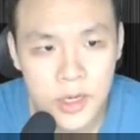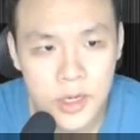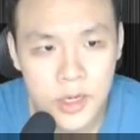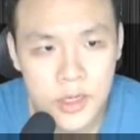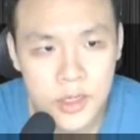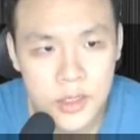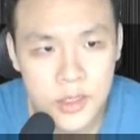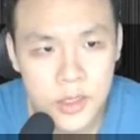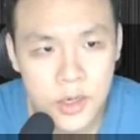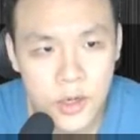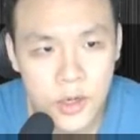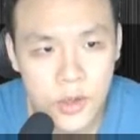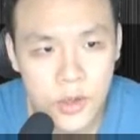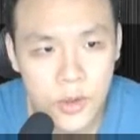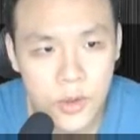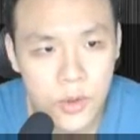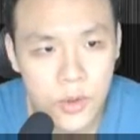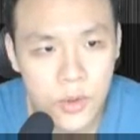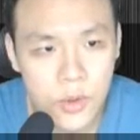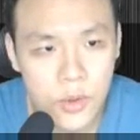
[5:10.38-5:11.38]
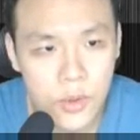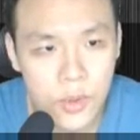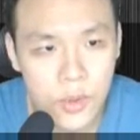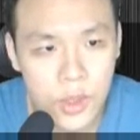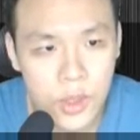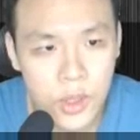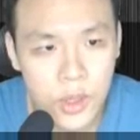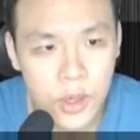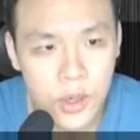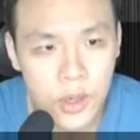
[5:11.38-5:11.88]
So
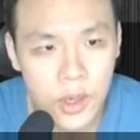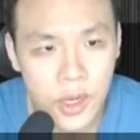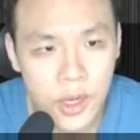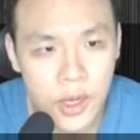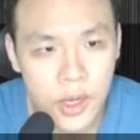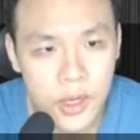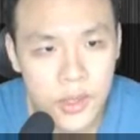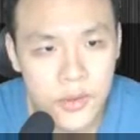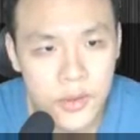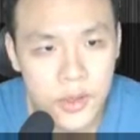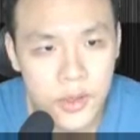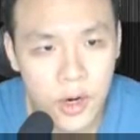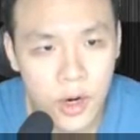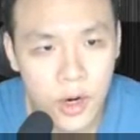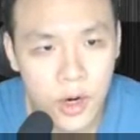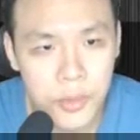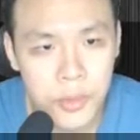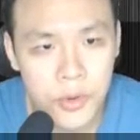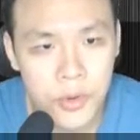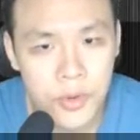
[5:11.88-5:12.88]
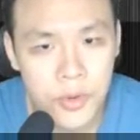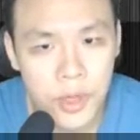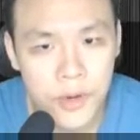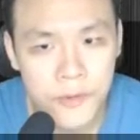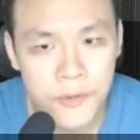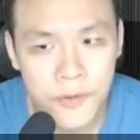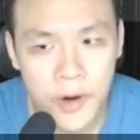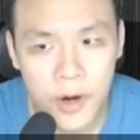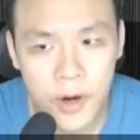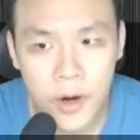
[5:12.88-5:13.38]
we are at the Harpu, the
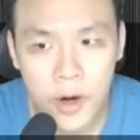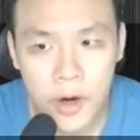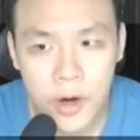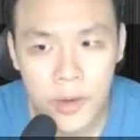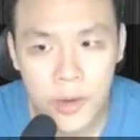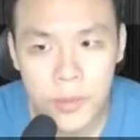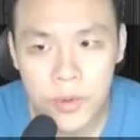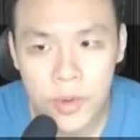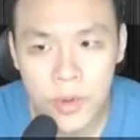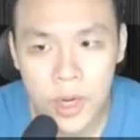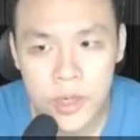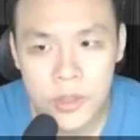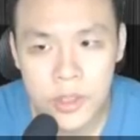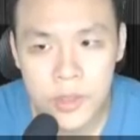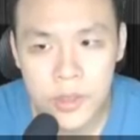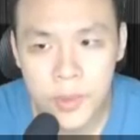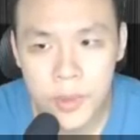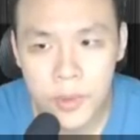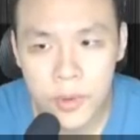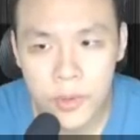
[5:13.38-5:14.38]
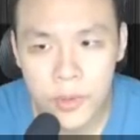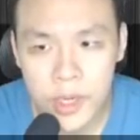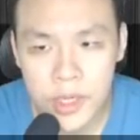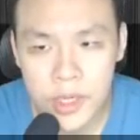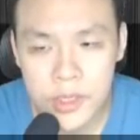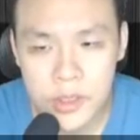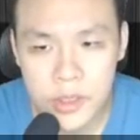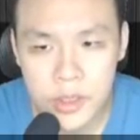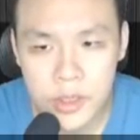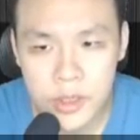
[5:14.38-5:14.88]
Fire Harpu. I know some people
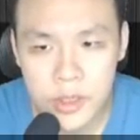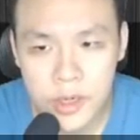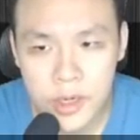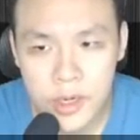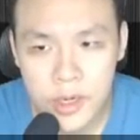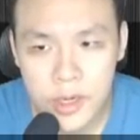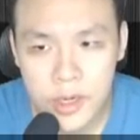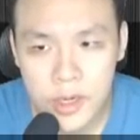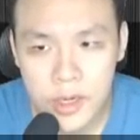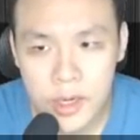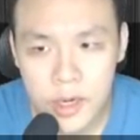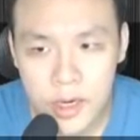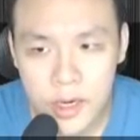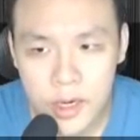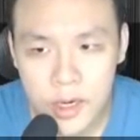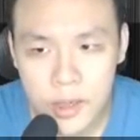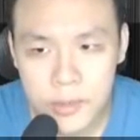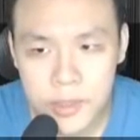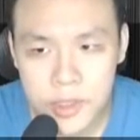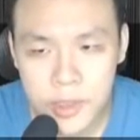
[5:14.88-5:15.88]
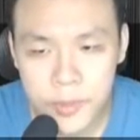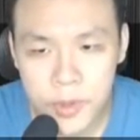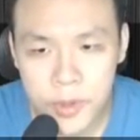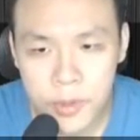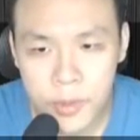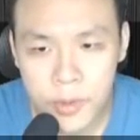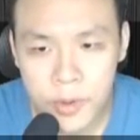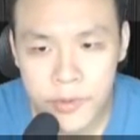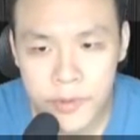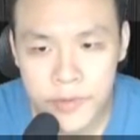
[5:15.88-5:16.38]
raise her, some
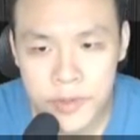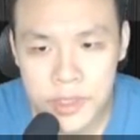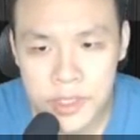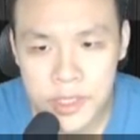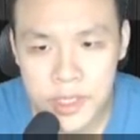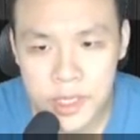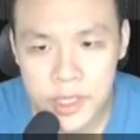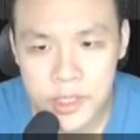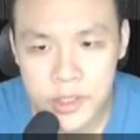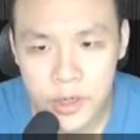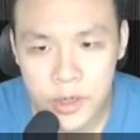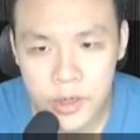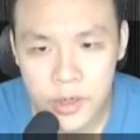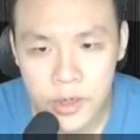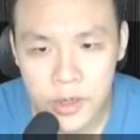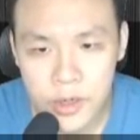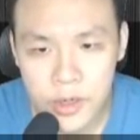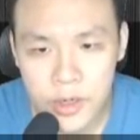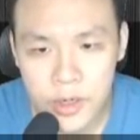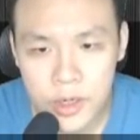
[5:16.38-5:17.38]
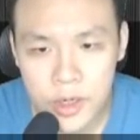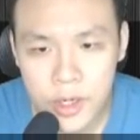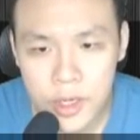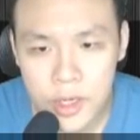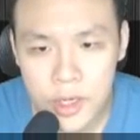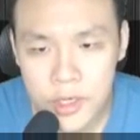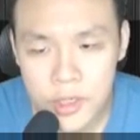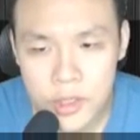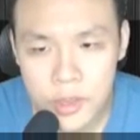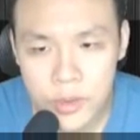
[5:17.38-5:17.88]
people even 6-star her.
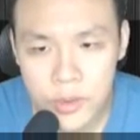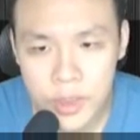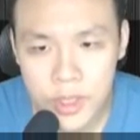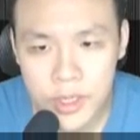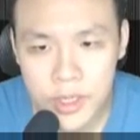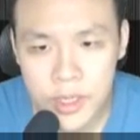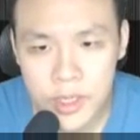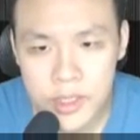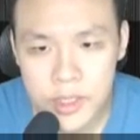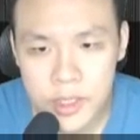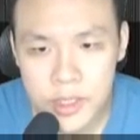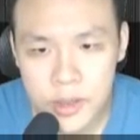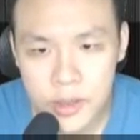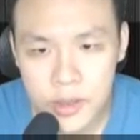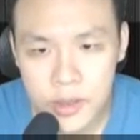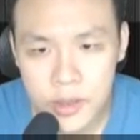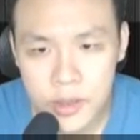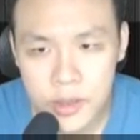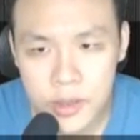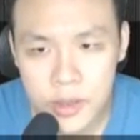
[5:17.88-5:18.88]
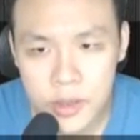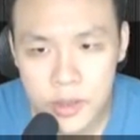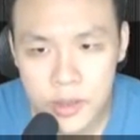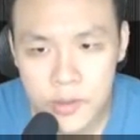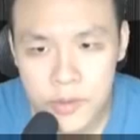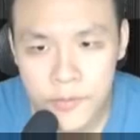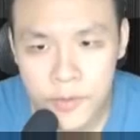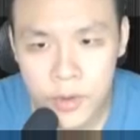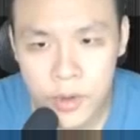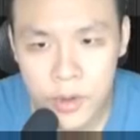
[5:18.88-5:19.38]
She's a really nice healer
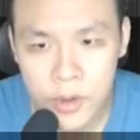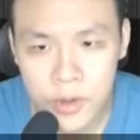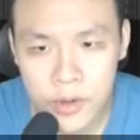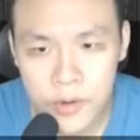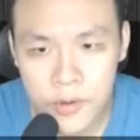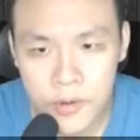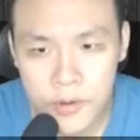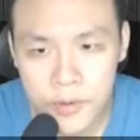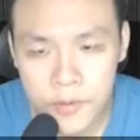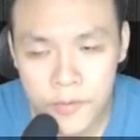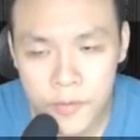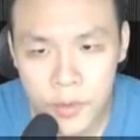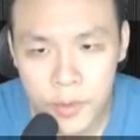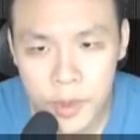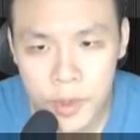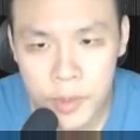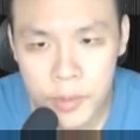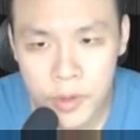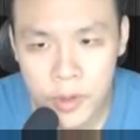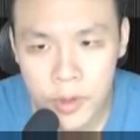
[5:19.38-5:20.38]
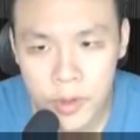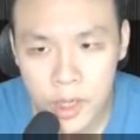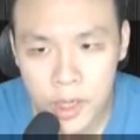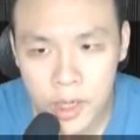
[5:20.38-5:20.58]
for people.